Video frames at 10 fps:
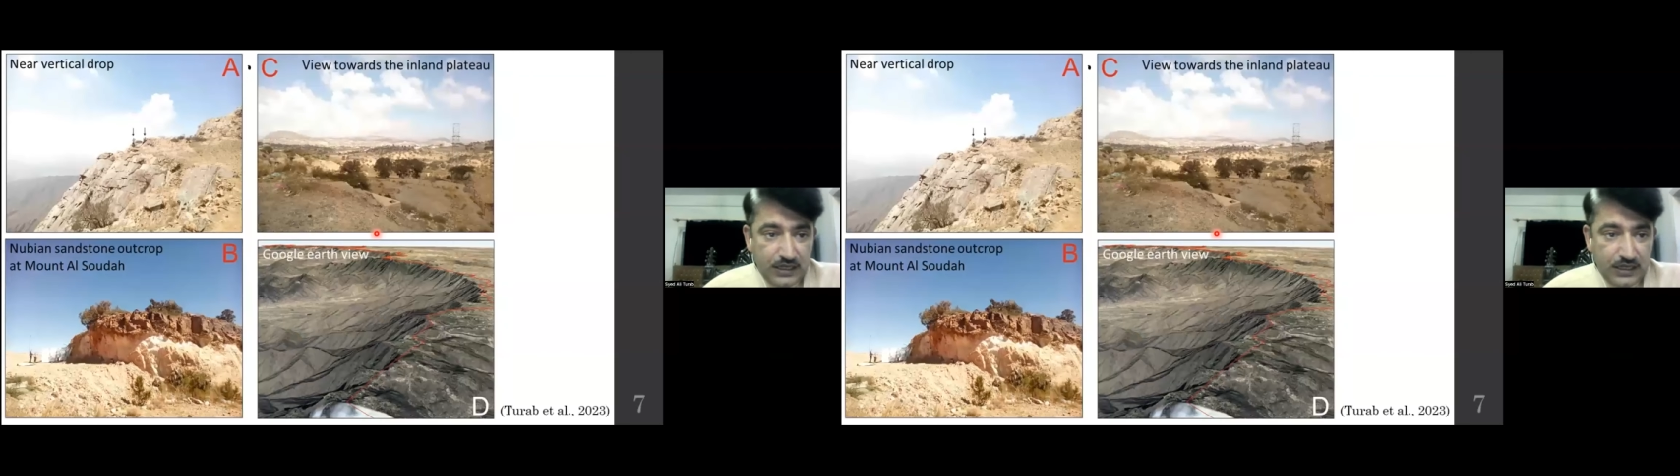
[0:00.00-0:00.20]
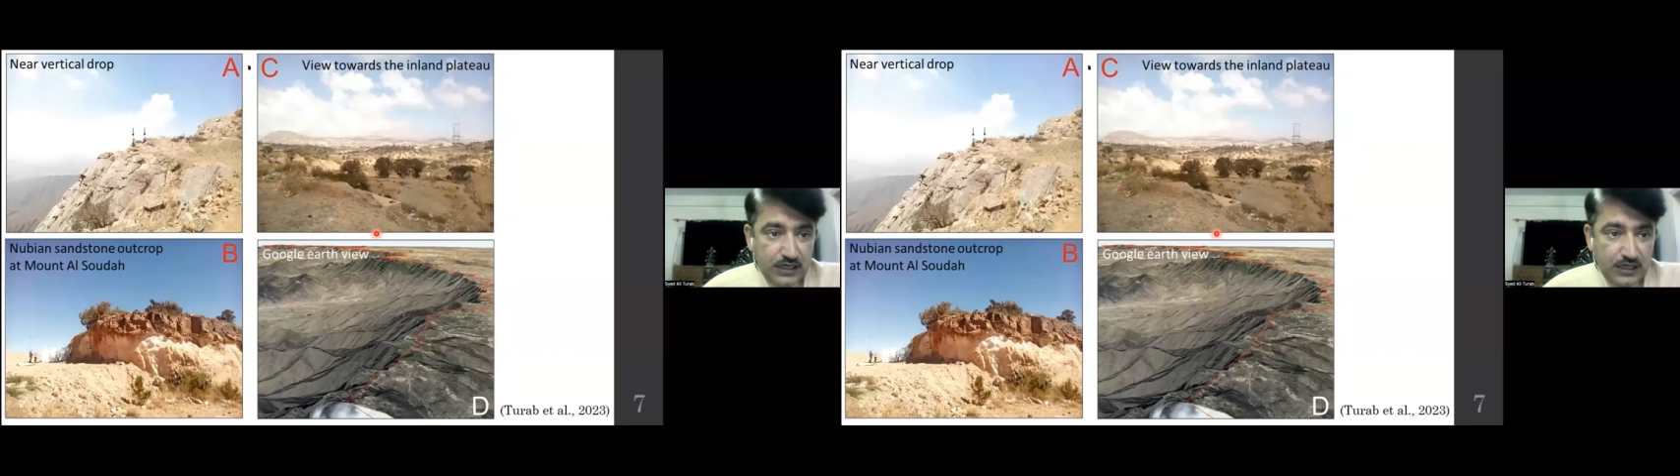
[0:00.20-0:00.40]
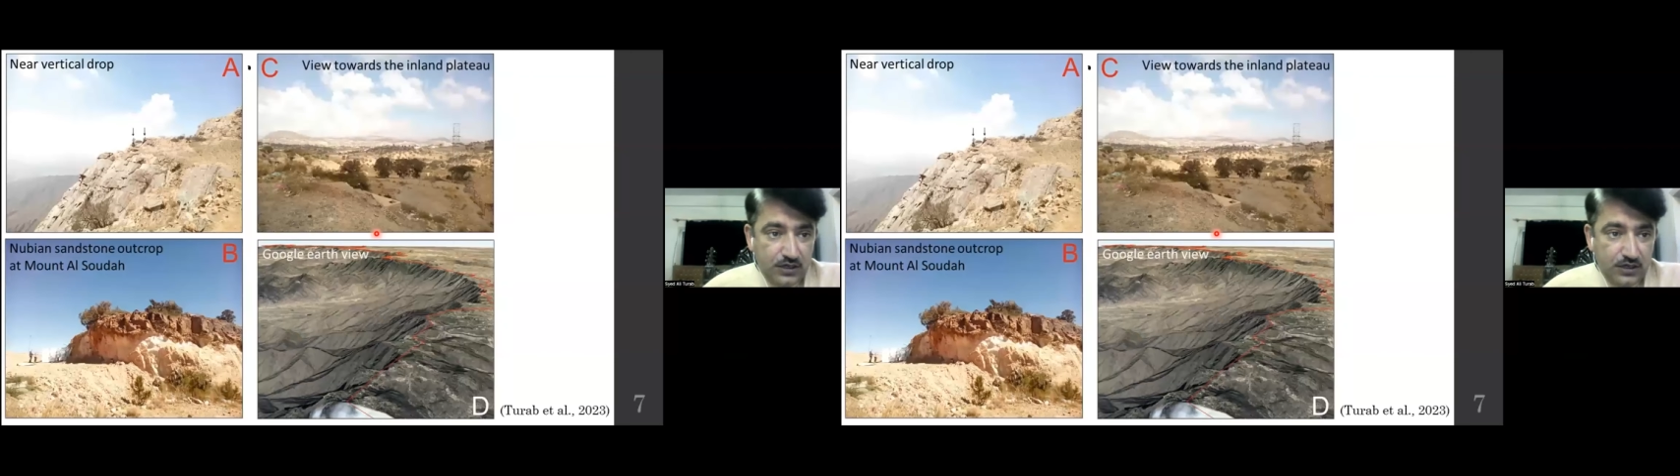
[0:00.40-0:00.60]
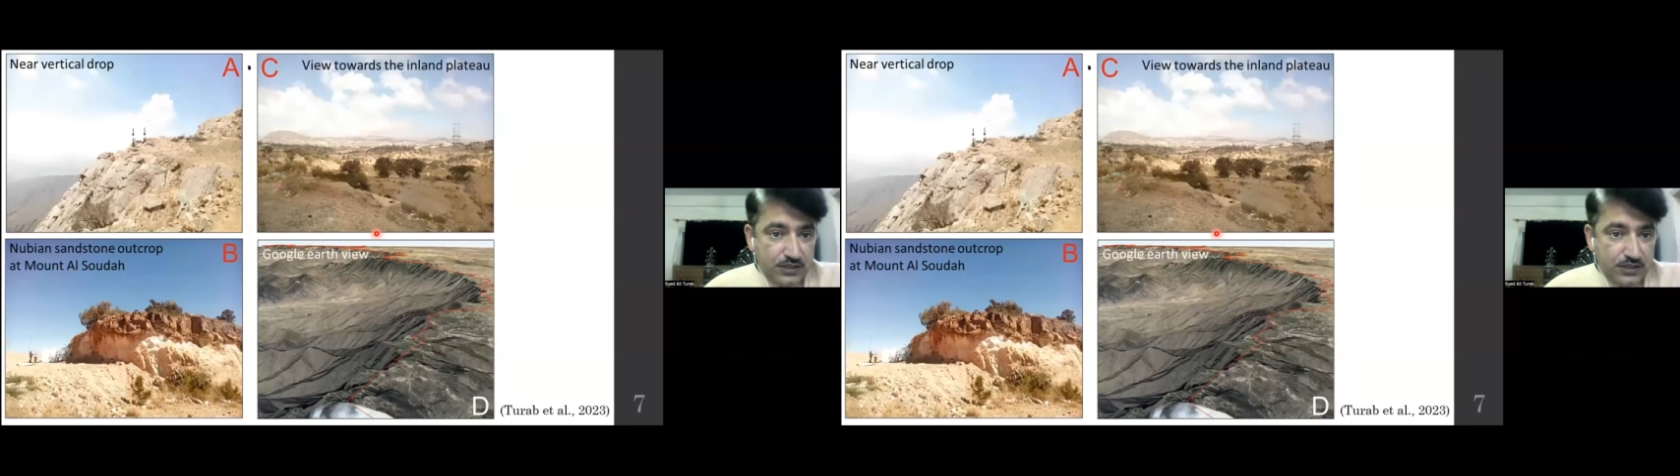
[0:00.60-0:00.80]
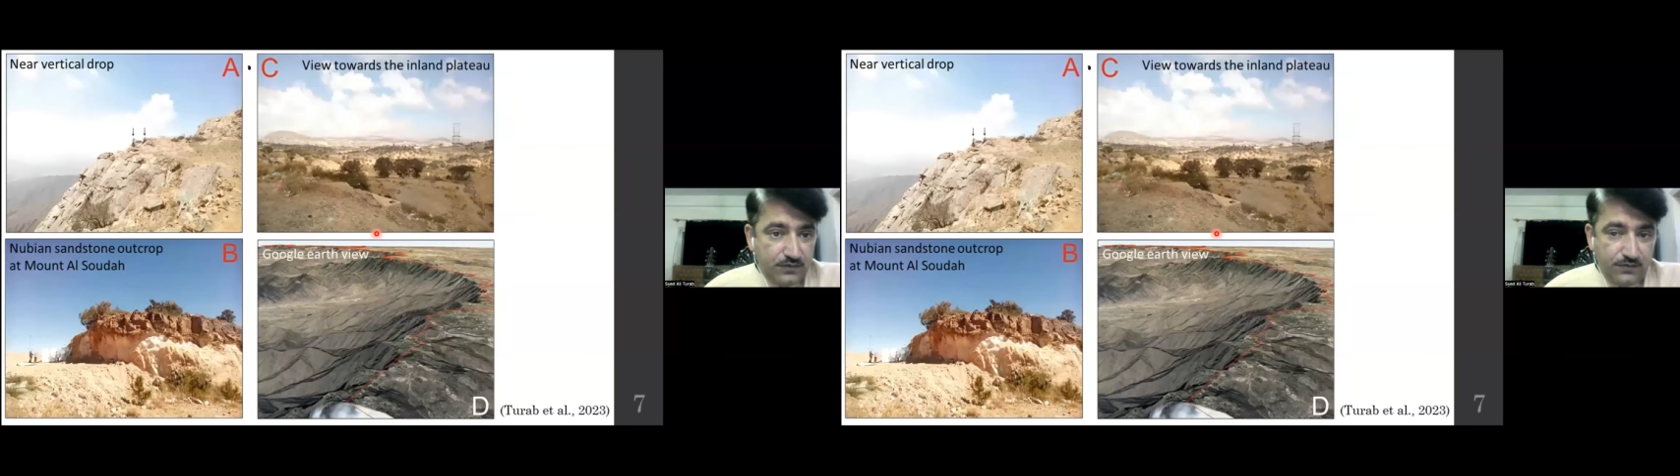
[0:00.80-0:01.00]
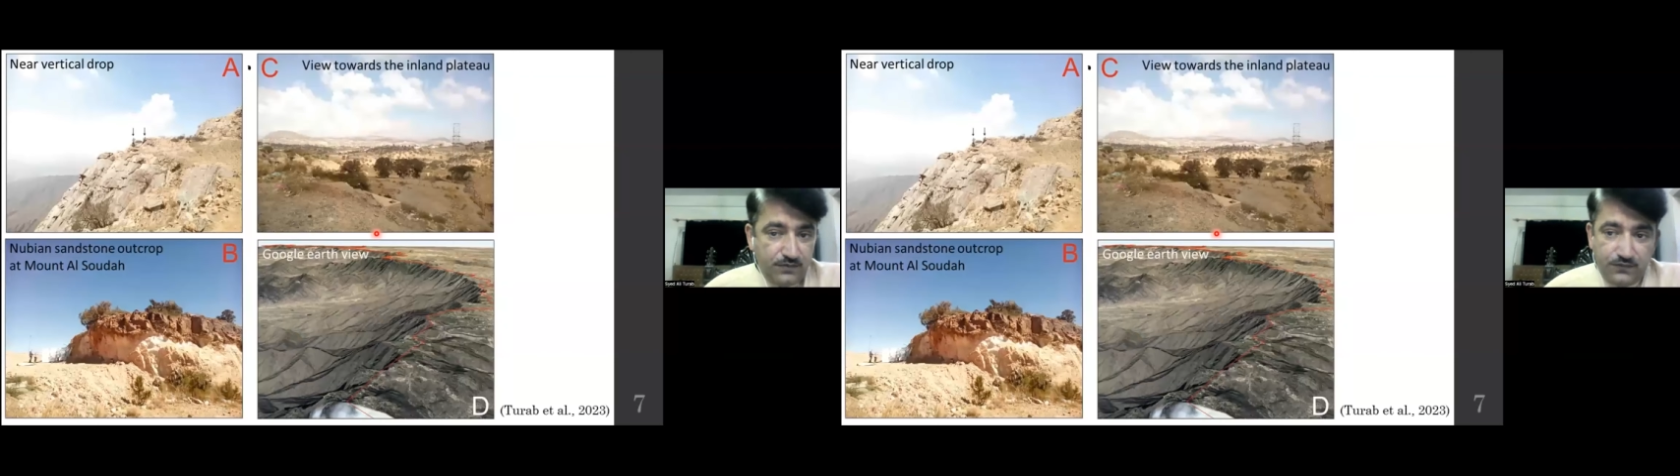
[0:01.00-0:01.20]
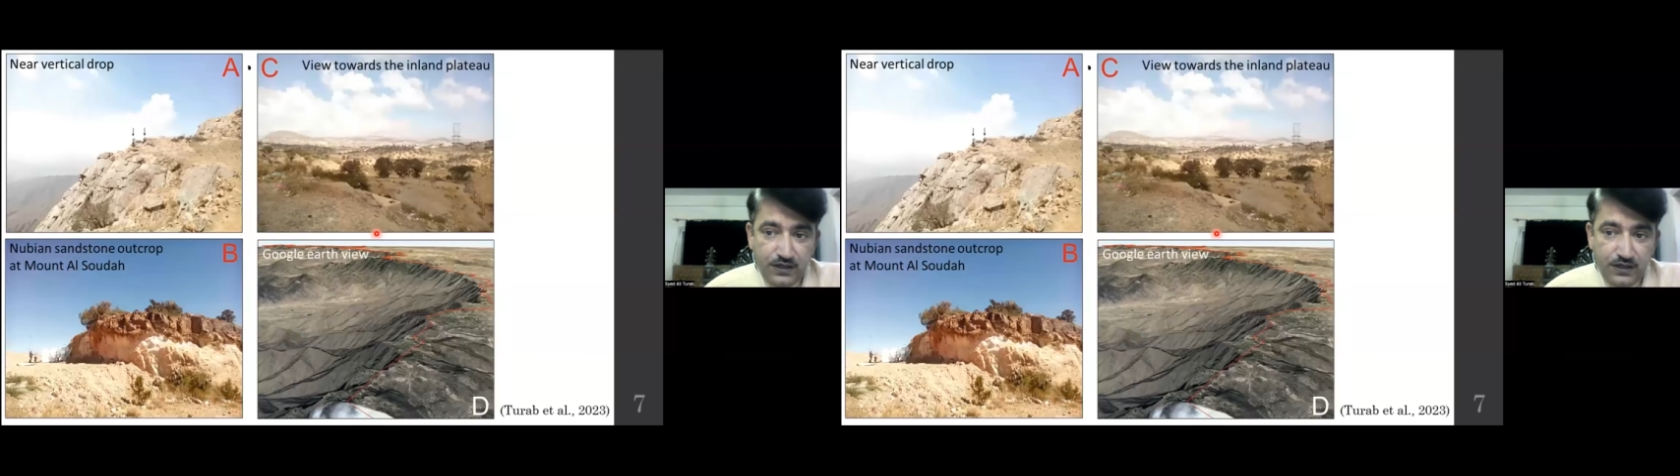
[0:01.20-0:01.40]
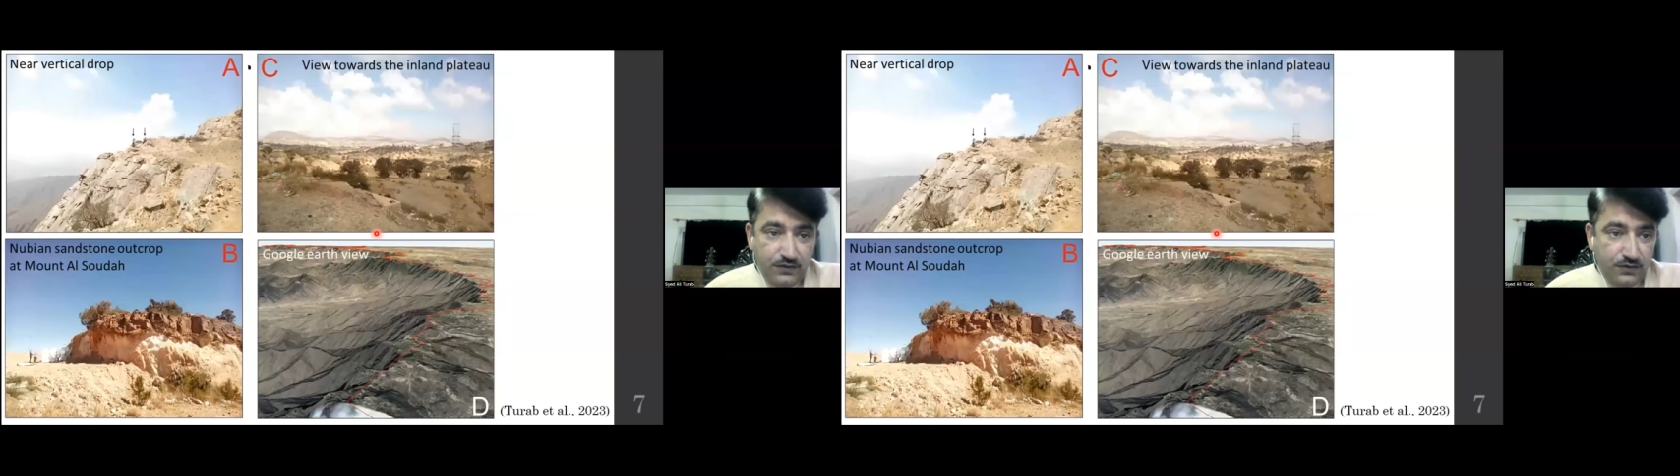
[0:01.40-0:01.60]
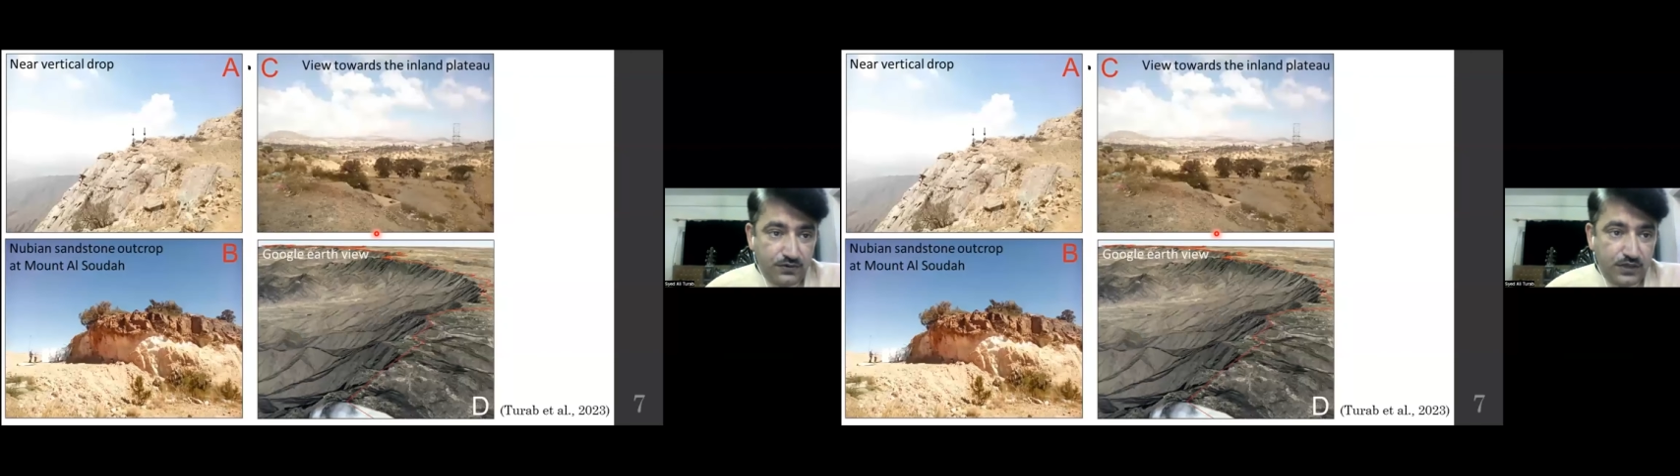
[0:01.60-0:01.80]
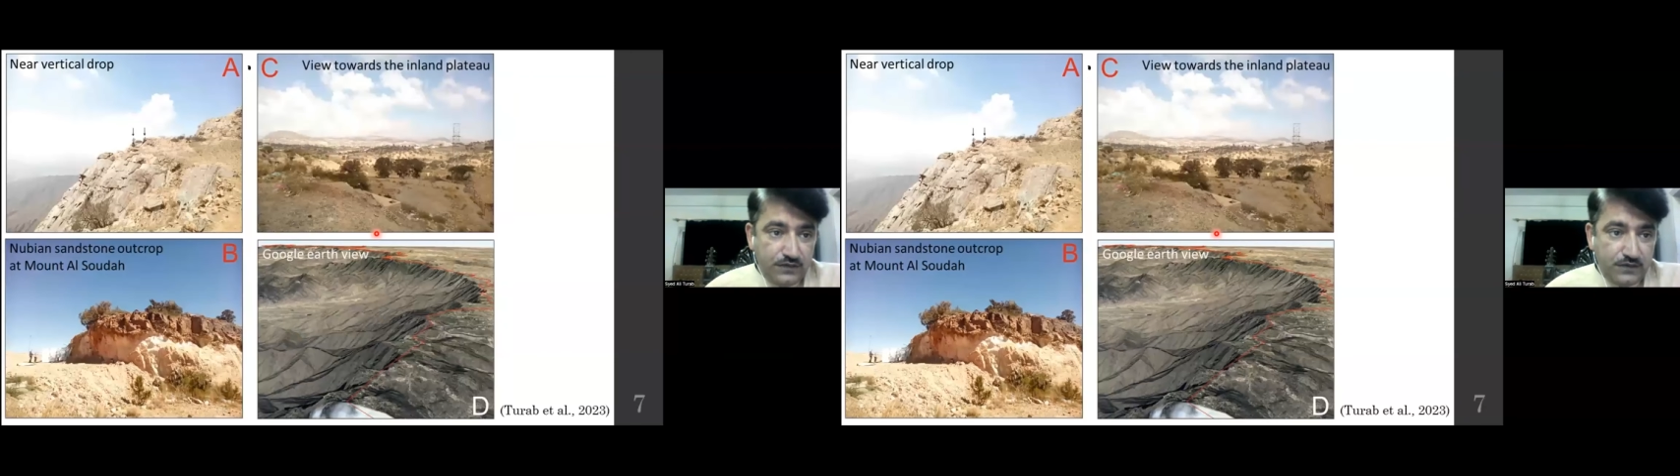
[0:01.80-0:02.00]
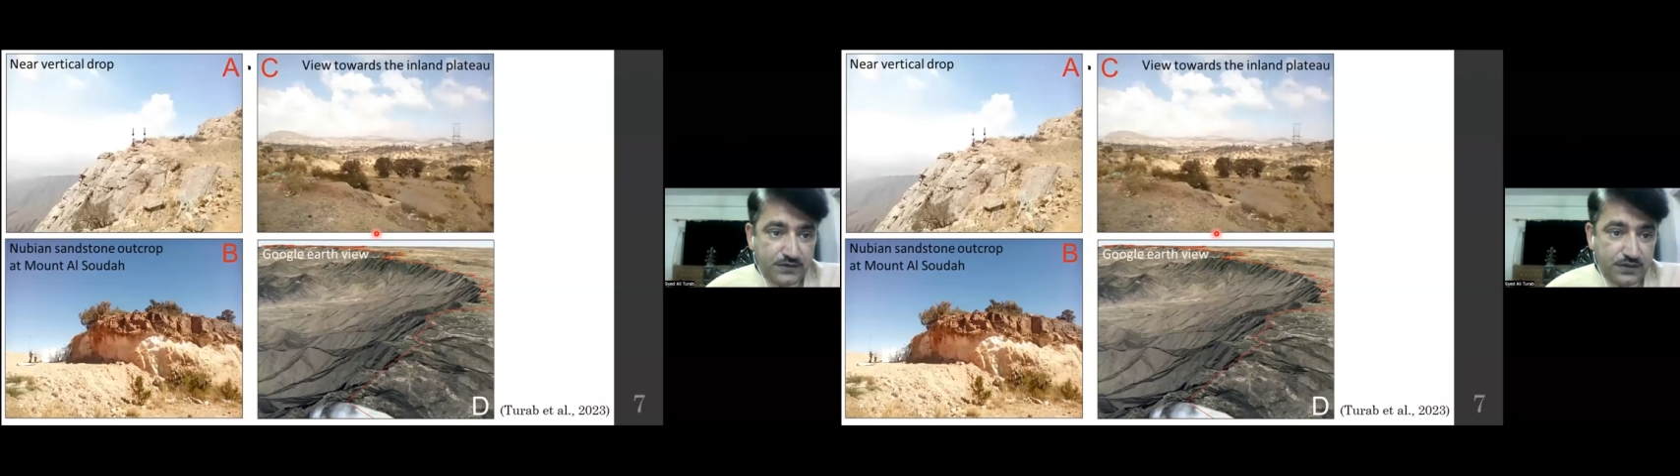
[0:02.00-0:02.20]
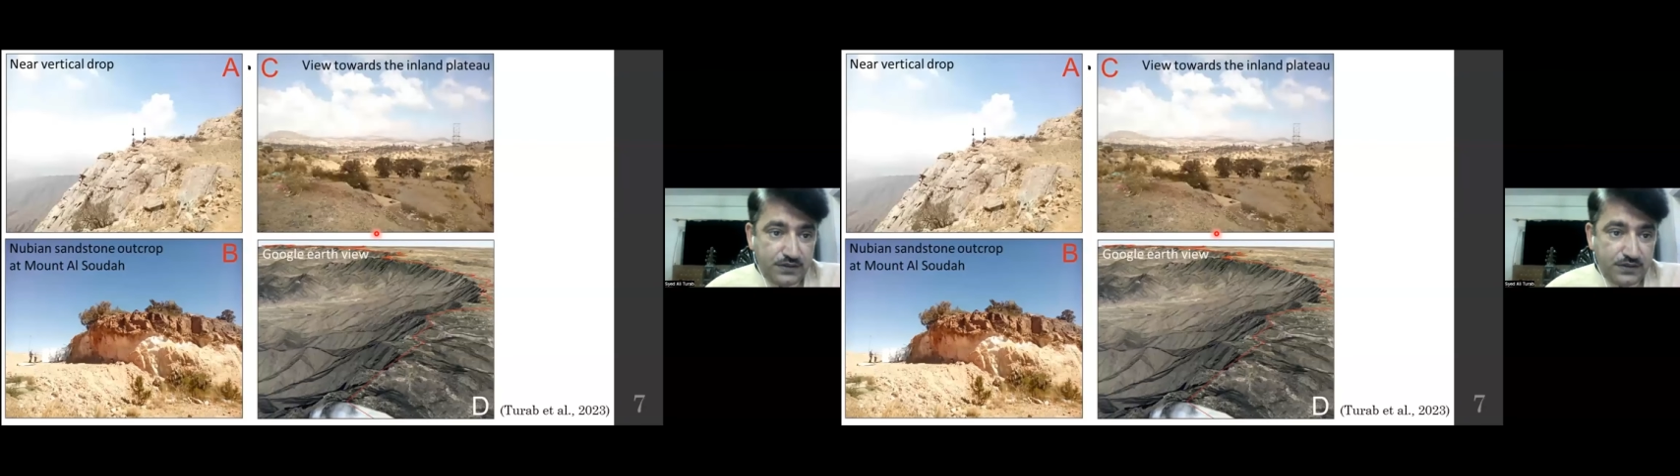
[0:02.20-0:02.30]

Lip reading: Okay, some field photographs.